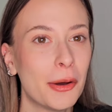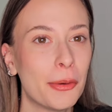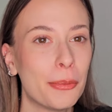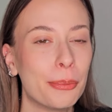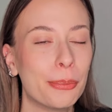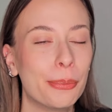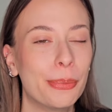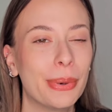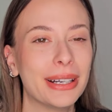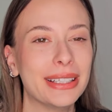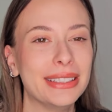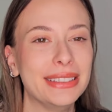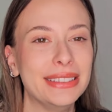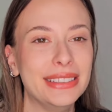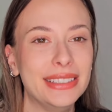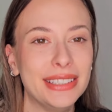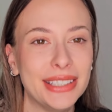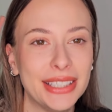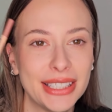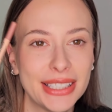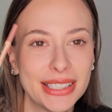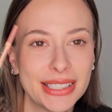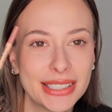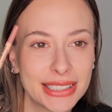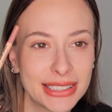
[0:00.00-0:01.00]
But
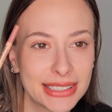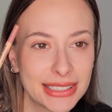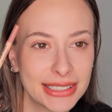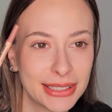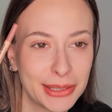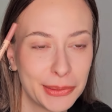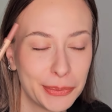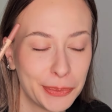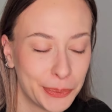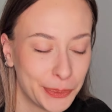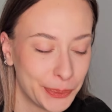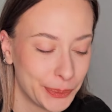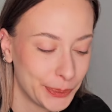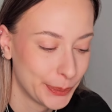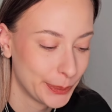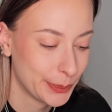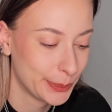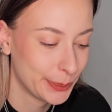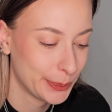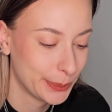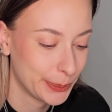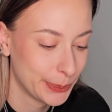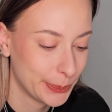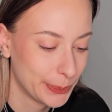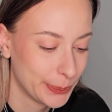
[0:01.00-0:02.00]
this
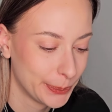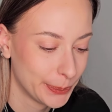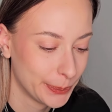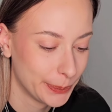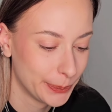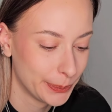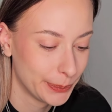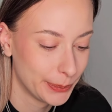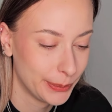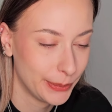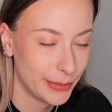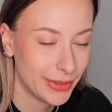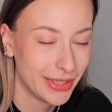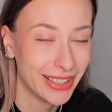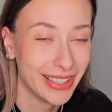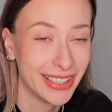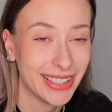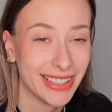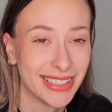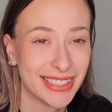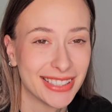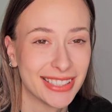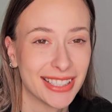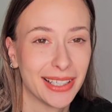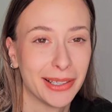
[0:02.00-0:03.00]

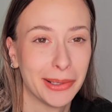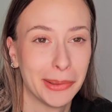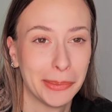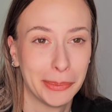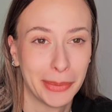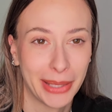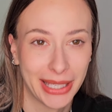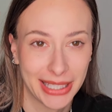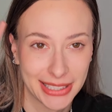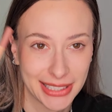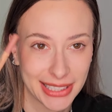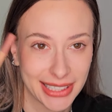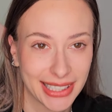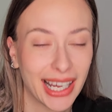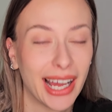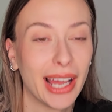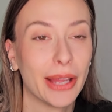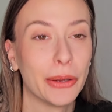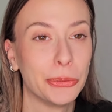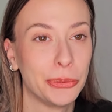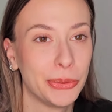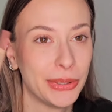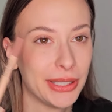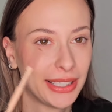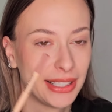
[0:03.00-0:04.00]
is amazing. I
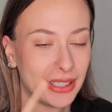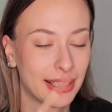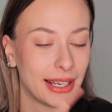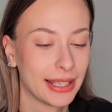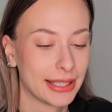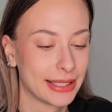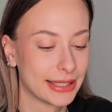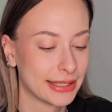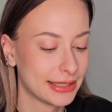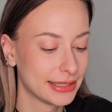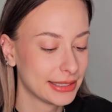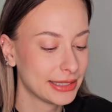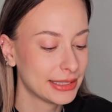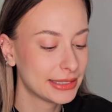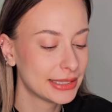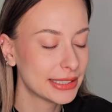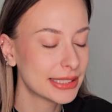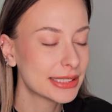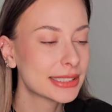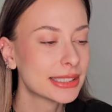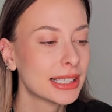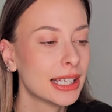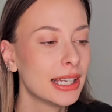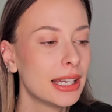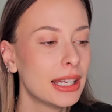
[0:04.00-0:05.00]
really like it. It
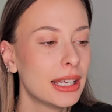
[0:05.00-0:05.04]
is